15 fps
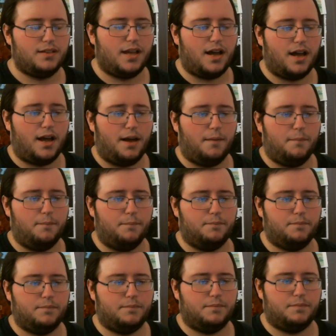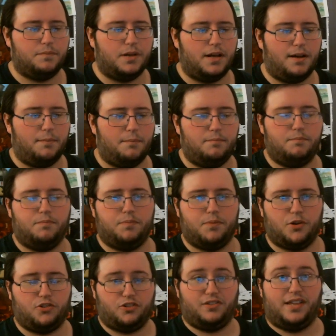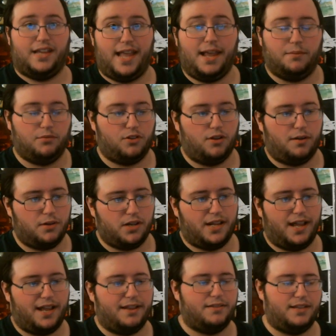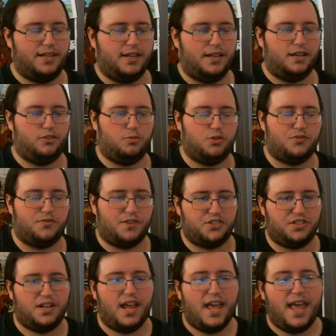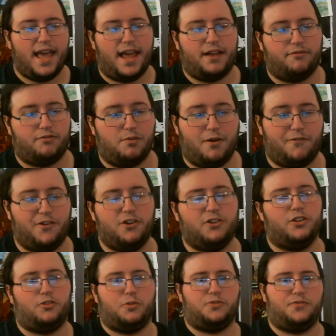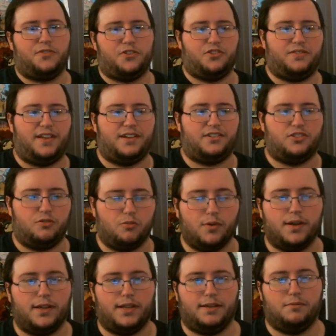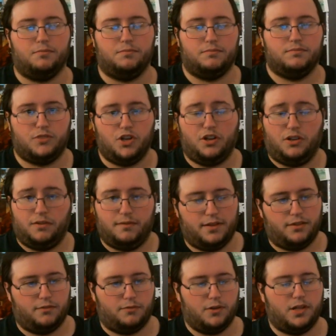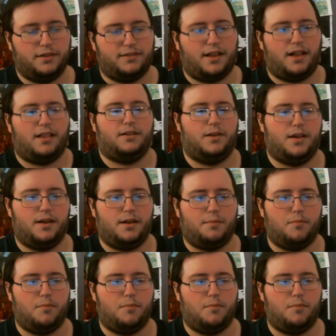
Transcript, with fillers: um, uh, purchase the game. So I'm gonna get the uh, Switch version, and from what I've heard, the Switch version is actually really good. It's a really solid uh,